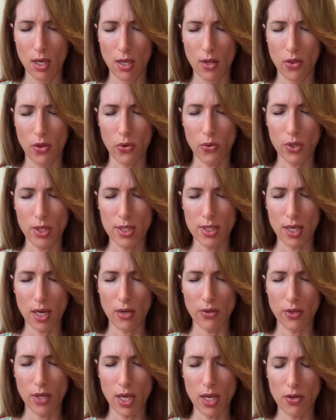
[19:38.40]
Notice how
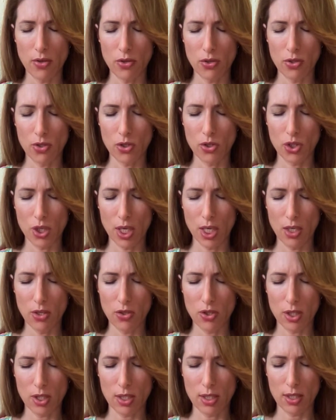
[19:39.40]
the energy
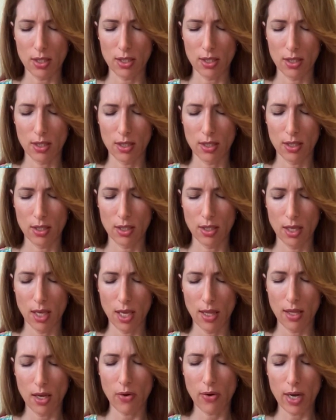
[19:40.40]
changes.
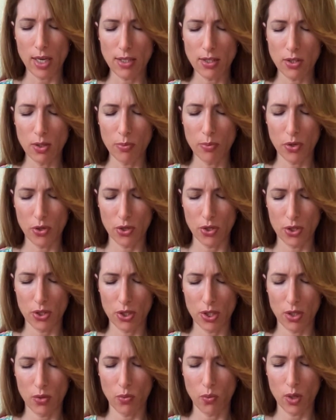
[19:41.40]
And now ask the
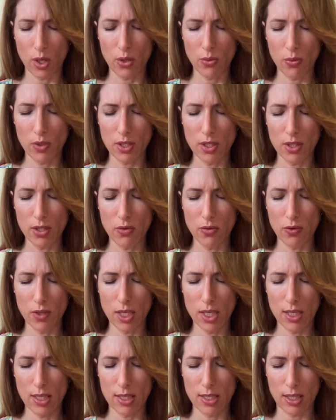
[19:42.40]
person what was the
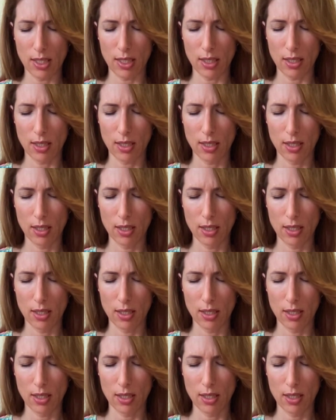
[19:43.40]
reason